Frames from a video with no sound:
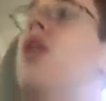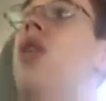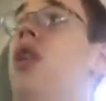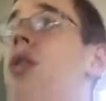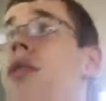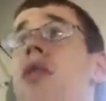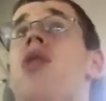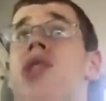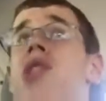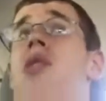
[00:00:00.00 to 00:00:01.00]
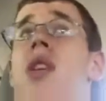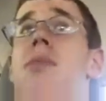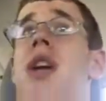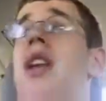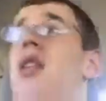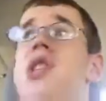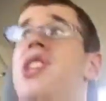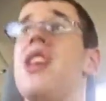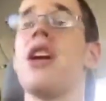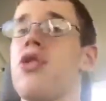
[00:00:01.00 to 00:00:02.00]
Although, of course, it's already going to be announced
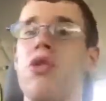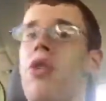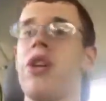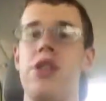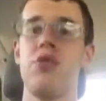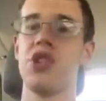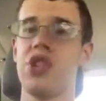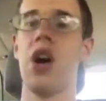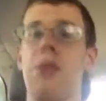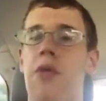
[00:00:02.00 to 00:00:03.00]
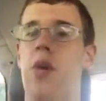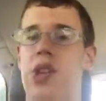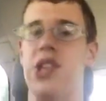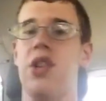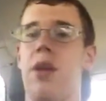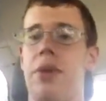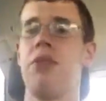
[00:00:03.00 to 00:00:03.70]
at the intro that you just saw before this clip.